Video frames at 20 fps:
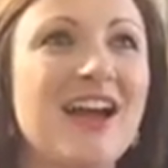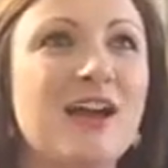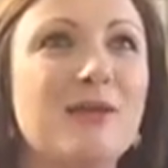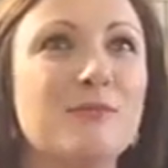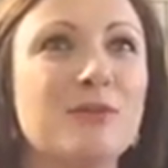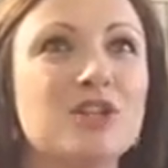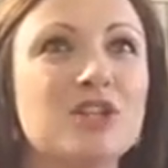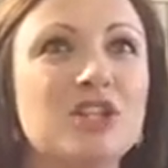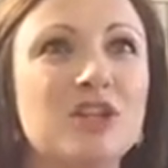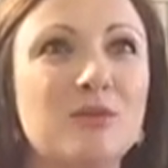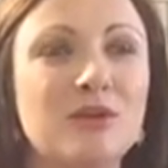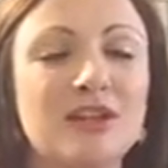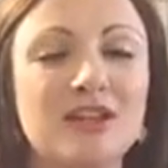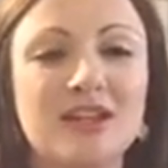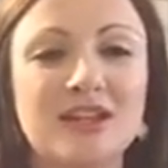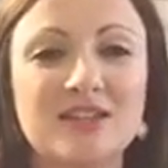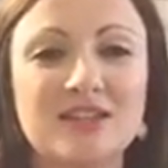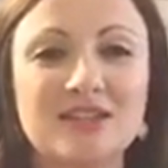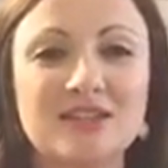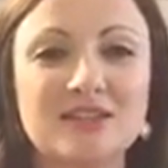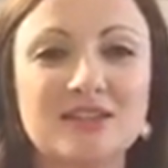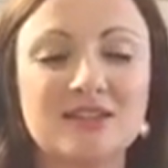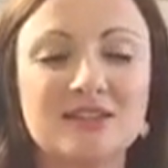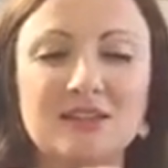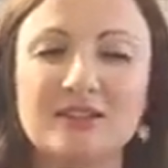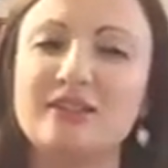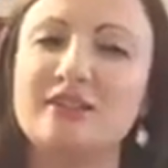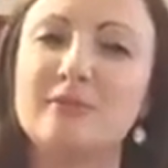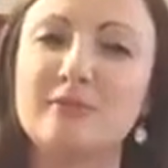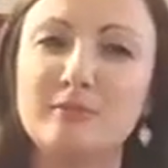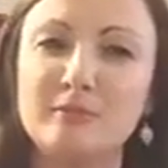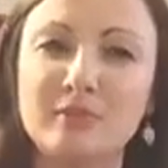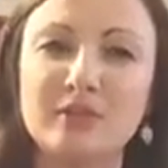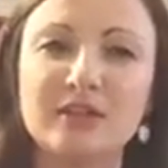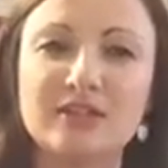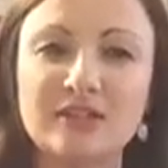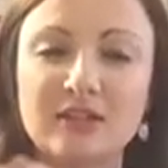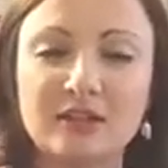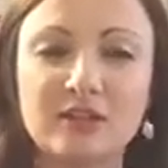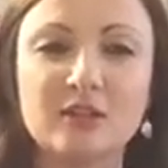But she wanted, like,
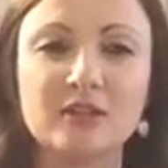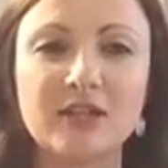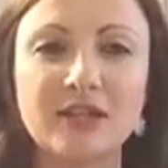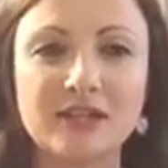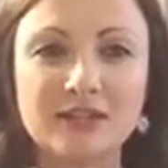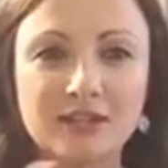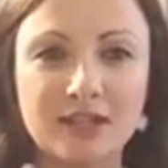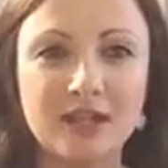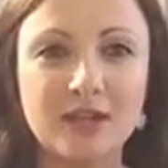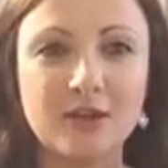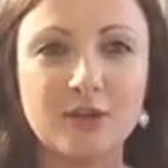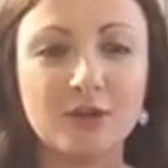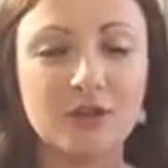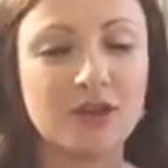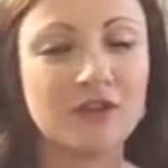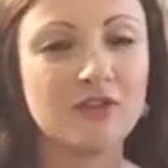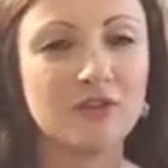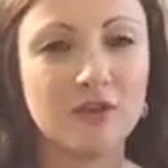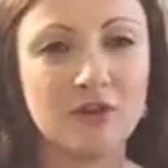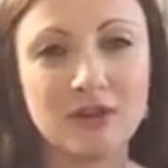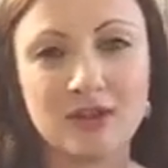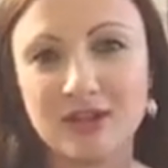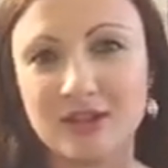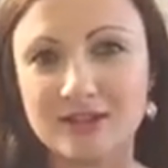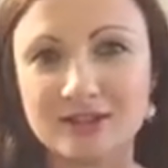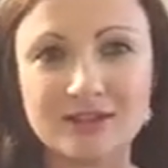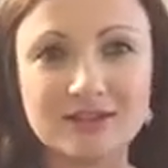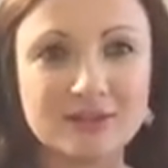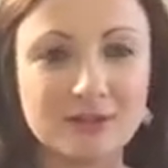a little, like, Lego thing for her kids.